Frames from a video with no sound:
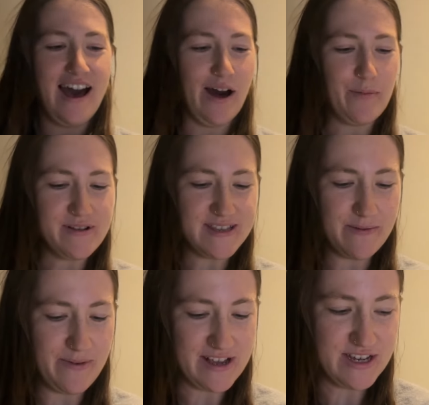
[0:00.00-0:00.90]
I'll put
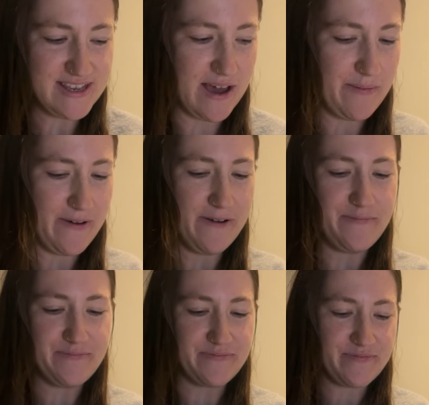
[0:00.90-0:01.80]
some pictures up
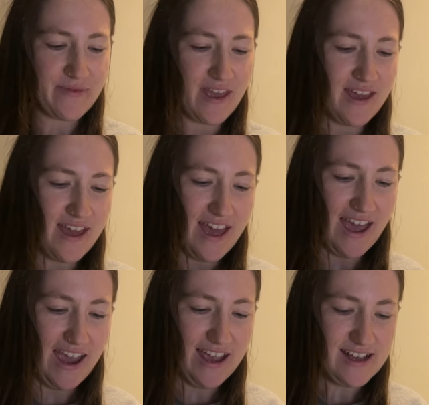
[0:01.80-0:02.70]
and
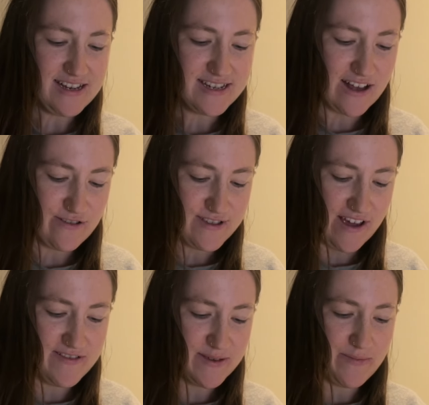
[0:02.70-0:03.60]
I'll also
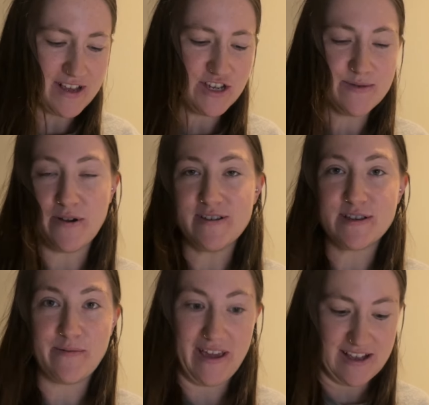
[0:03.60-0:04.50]
have some pictures
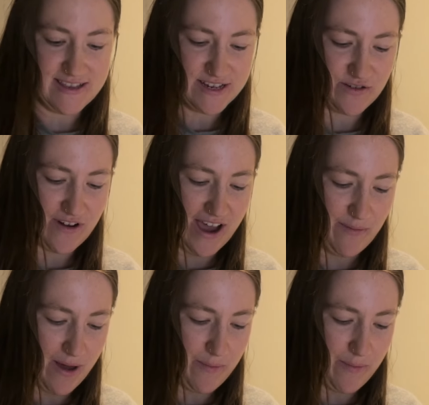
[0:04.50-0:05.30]
posted on my Instagram.